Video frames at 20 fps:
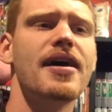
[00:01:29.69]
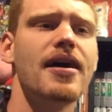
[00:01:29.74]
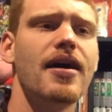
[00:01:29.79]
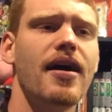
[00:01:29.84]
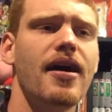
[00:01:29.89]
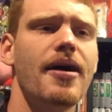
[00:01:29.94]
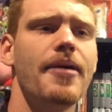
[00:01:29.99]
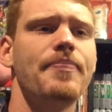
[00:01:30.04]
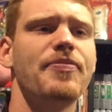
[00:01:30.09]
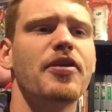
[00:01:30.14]

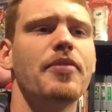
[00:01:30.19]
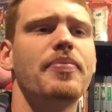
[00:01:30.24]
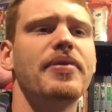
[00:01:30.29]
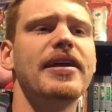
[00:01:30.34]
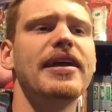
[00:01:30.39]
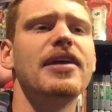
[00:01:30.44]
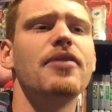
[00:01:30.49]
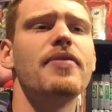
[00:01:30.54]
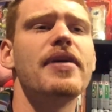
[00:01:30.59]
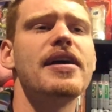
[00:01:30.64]
But
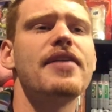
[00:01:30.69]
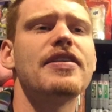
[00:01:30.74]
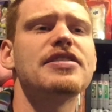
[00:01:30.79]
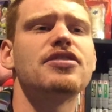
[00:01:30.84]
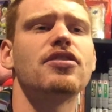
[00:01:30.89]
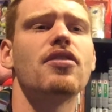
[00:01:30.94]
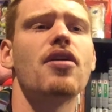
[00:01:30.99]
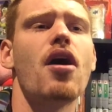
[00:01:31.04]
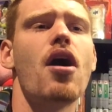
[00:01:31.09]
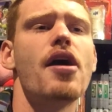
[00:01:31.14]
anyway, you guys
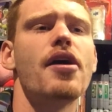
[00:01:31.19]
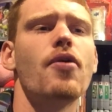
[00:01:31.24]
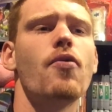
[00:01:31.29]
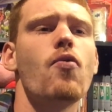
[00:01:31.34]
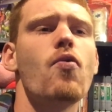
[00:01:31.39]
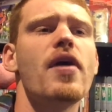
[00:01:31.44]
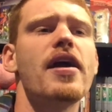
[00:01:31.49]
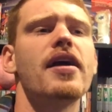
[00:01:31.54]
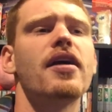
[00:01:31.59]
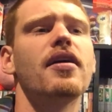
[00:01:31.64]
are
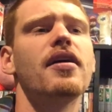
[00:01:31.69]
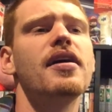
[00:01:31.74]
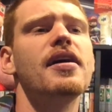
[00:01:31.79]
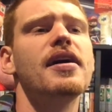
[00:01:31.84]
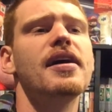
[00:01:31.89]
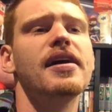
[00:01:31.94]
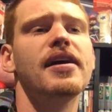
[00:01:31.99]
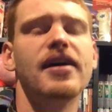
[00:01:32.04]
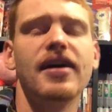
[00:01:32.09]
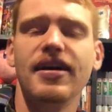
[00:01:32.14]
unaware,
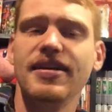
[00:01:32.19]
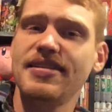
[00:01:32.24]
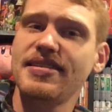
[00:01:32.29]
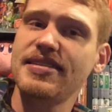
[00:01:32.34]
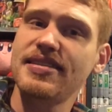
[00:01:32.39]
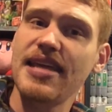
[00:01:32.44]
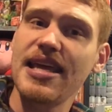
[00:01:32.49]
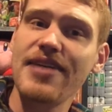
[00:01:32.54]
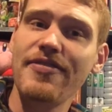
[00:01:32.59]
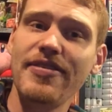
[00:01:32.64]

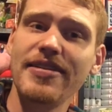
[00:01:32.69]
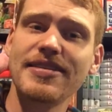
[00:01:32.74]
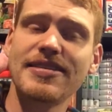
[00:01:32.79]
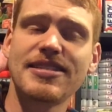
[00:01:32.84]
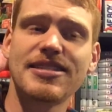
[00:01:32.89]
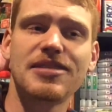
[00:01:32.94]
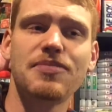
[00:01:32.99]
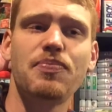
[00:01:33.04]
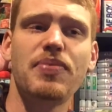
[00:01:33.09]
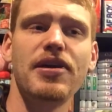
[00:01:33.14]
Steven
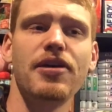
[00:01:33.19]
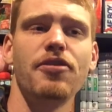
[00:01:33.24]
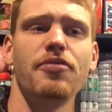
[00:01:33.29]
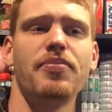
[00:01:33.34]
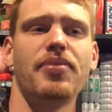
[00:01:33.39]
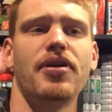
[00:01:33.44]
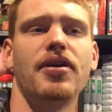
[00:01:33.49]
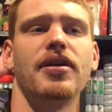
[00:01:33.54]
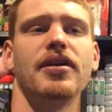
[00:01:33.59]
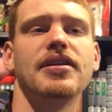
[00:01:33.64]

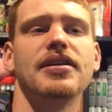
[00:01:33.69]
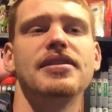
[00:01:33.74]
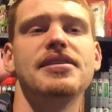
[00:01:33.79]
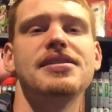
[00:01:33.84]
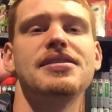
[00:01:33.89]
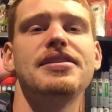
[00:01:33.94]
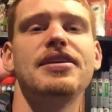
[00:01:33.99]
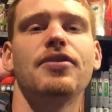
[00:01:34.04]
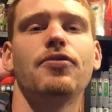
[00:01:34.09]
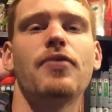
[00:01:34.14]
Spielberg
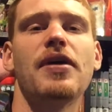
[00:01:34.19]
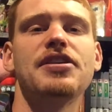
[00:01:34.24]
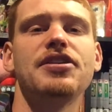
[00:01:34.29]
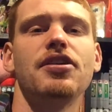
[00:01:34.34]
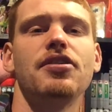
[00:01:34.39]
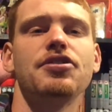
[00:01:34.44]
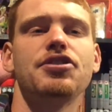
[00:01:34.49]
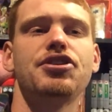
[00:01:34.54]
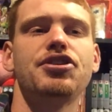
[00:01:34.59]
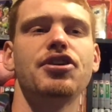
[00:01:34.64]
did the
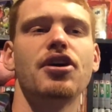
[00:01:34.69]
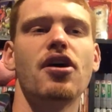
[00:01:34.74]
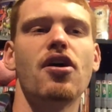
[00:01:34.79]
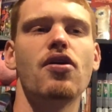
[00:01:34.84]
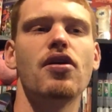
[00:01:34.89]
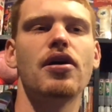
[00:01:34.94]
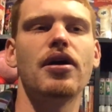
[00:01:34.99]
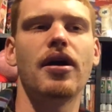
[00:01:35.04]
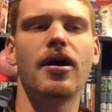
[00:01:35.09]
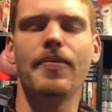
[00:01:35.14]
original show.